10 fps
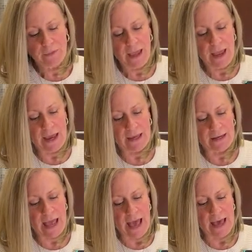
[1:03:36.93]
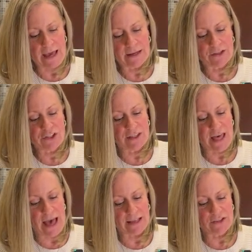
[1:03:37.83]
and add to
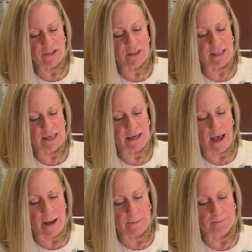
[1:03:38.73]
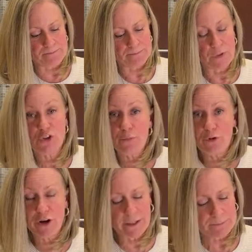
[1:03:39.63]
that the
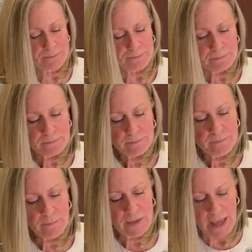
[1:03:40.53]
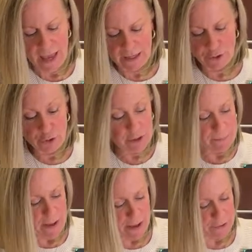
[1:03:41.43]
turmeric and curry
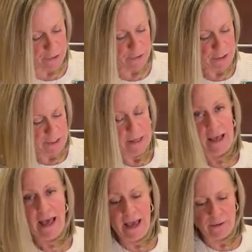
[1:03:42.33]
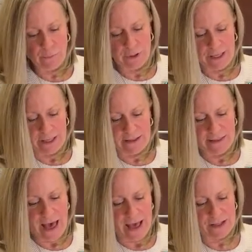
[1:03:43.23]
powder. And we'll get
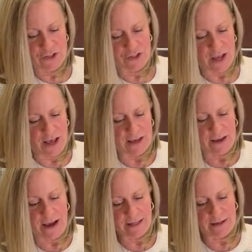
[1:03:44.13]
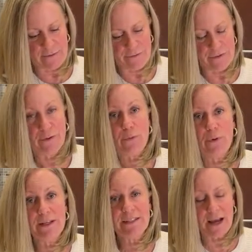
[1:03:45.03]
that kind of
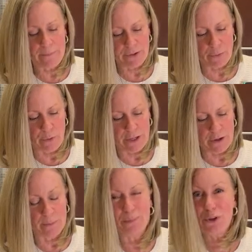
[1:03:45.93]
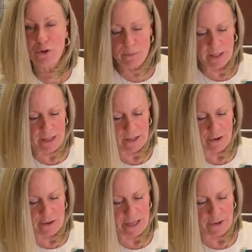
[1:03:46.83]
whizzed up in the oil and blooming and
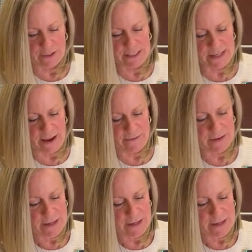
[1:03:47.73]
all that good stuff.